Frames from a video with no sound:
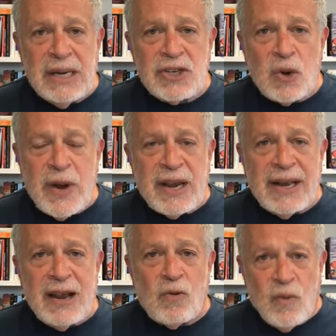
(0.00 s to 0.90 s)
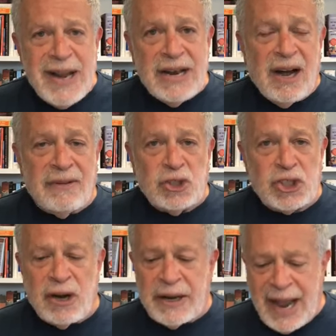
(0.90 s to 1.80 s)
so we can get rid of
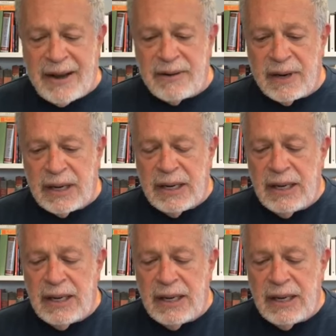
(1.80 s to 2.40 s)
Sean Hannity.